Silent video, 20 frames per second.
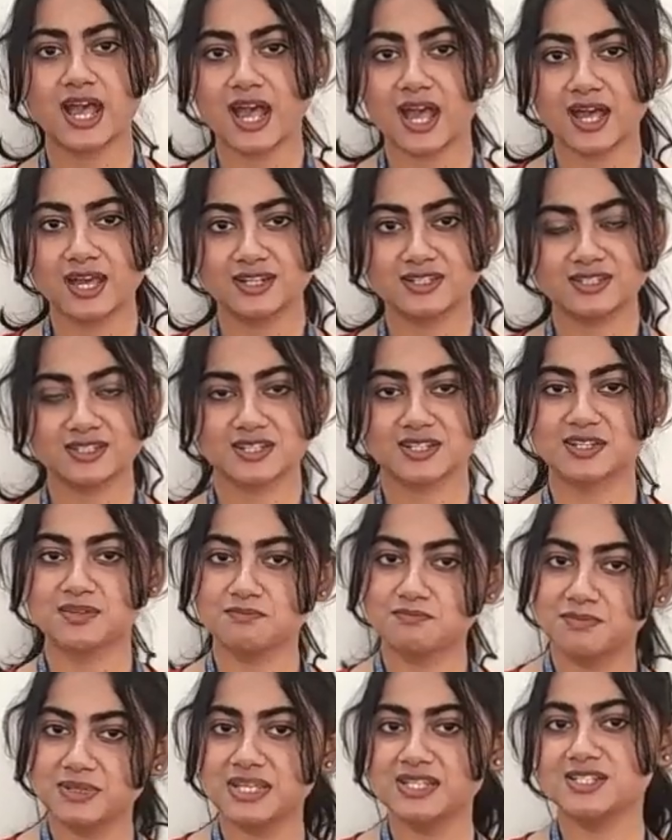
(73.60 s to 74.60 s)
and
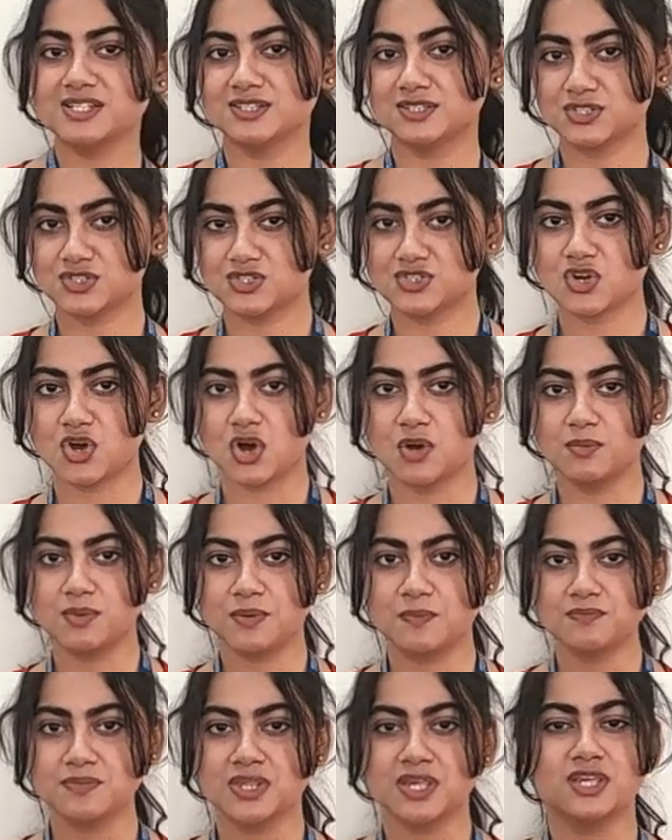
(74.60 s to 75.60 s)
completing the job,
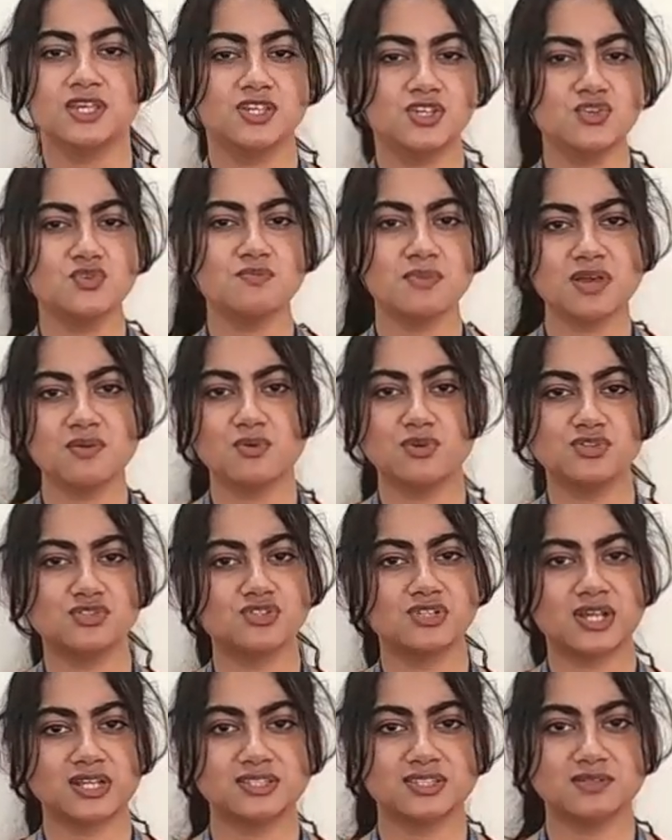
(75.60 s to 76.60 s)
you may want to
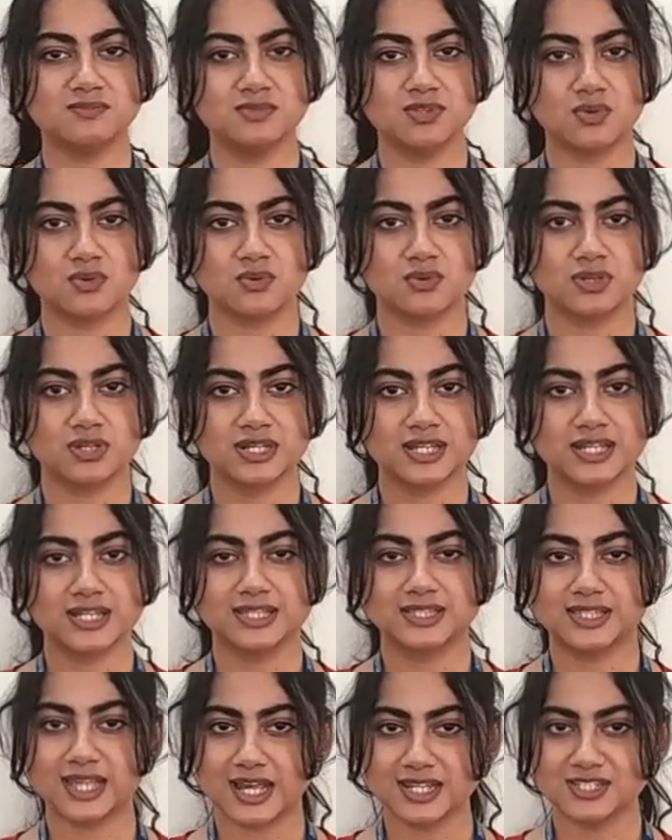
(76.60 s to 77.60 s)
let them know
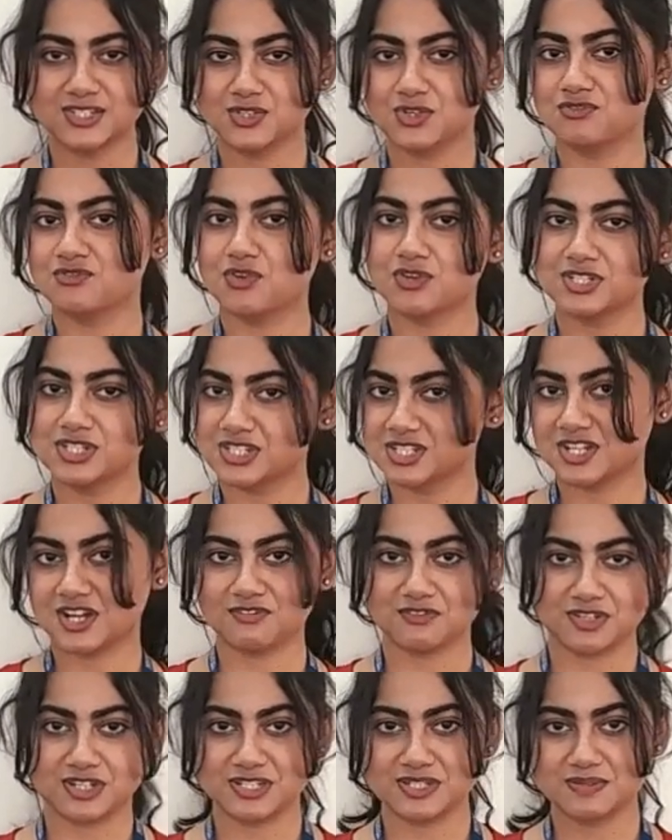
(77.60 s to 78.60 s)
that you've got it
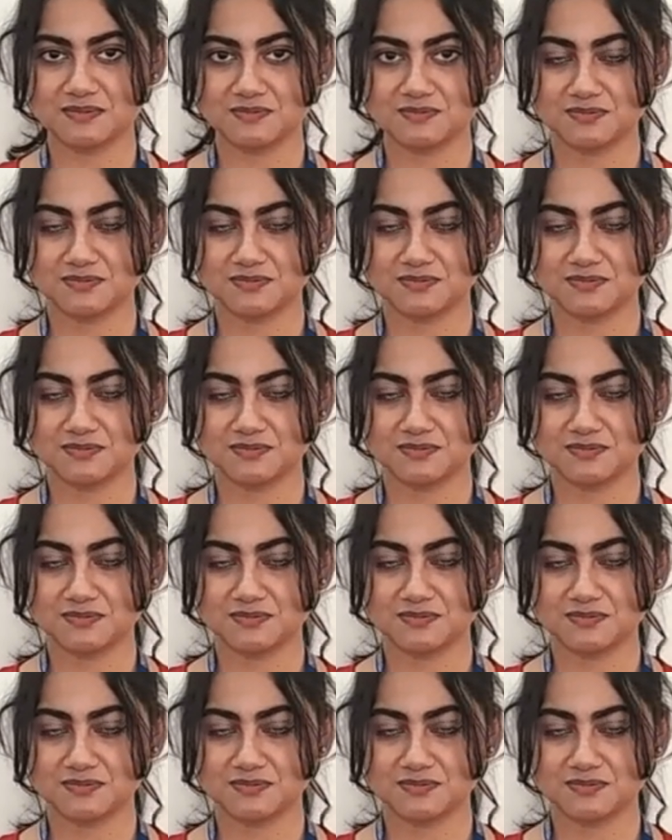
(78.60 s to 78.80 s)
covered.